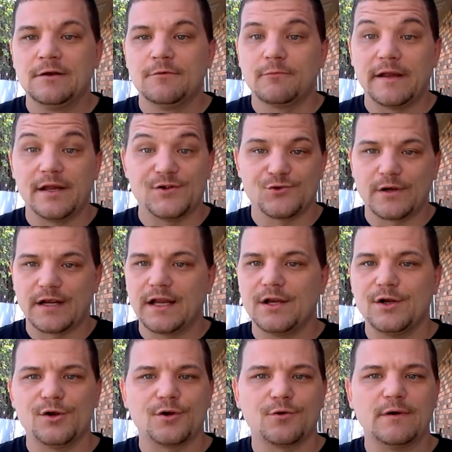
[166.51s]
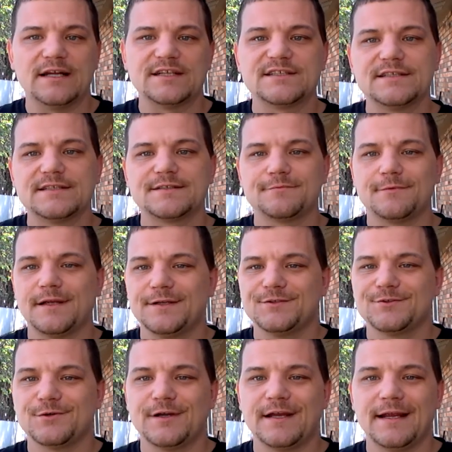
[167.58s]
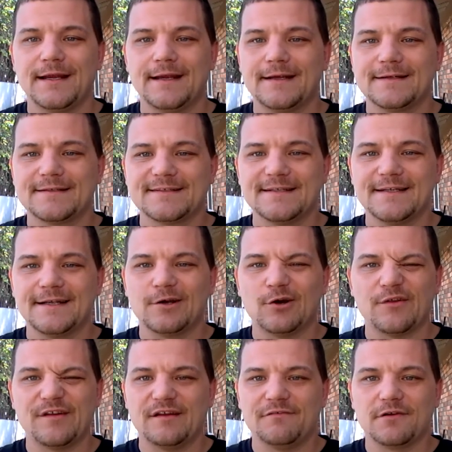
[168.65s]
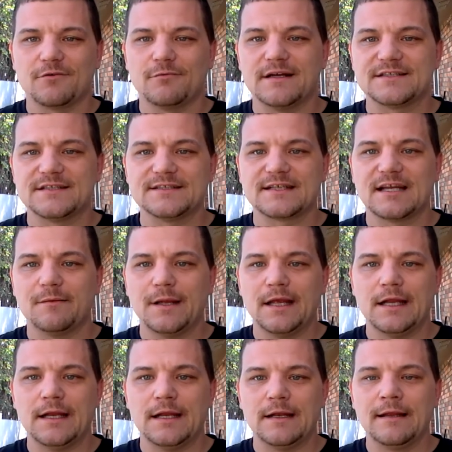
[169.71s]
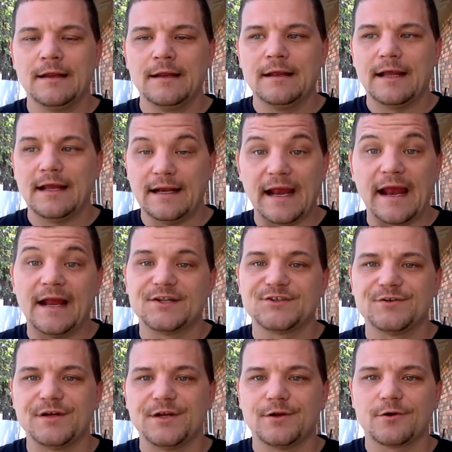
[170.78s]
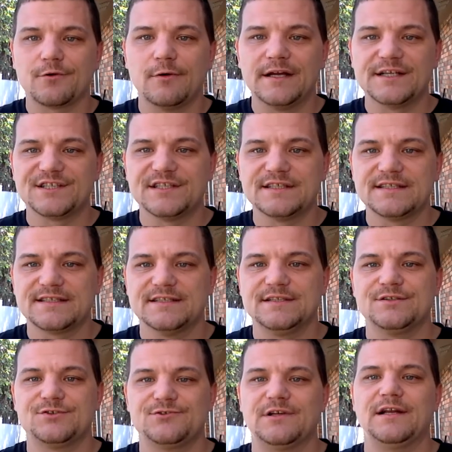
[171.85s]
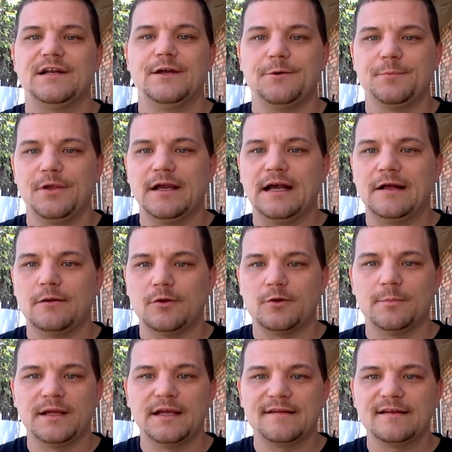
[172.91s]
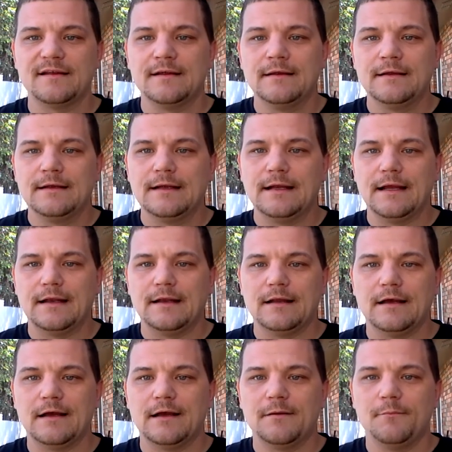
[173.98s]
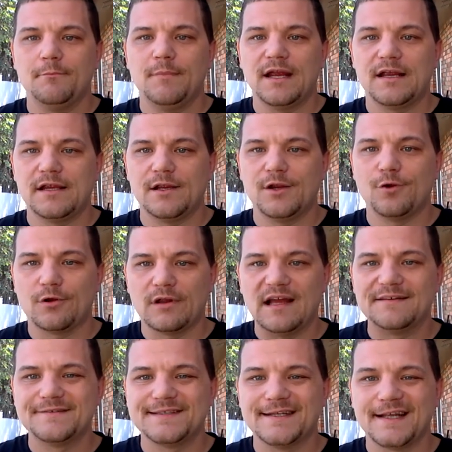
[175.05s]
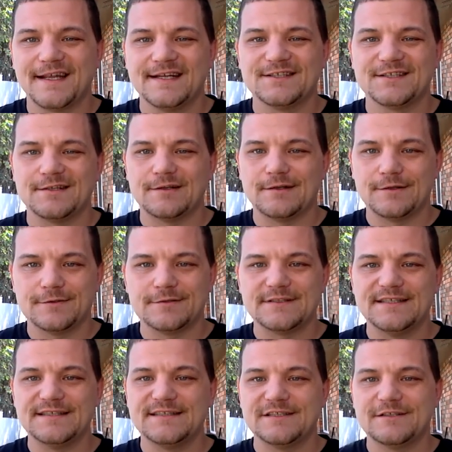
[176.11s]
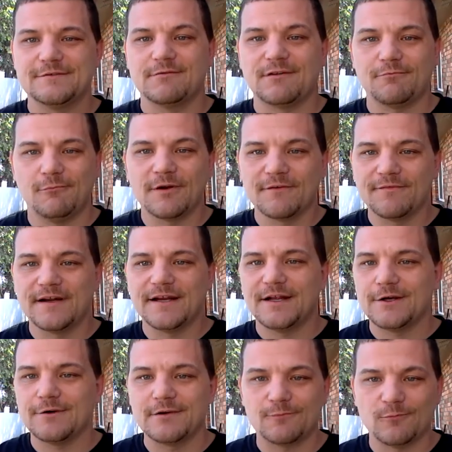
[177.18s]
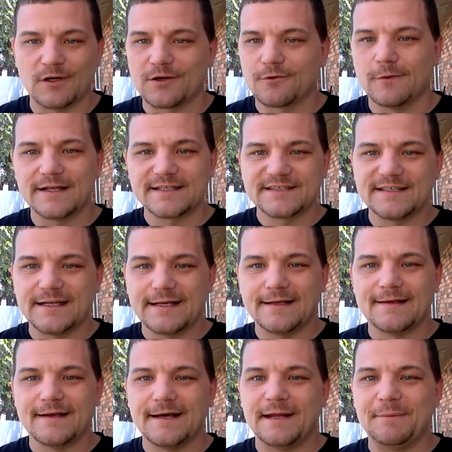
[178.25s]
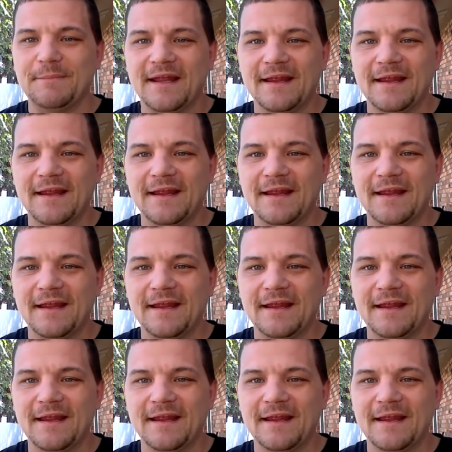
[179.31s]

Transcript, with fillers: we enjoy getting your questions. We enjoy seeing all the different questions come in and, and answering your questions and trying to help you out a little bit and uh, making your lives in the kitchen a little easier with one video and one question at a time.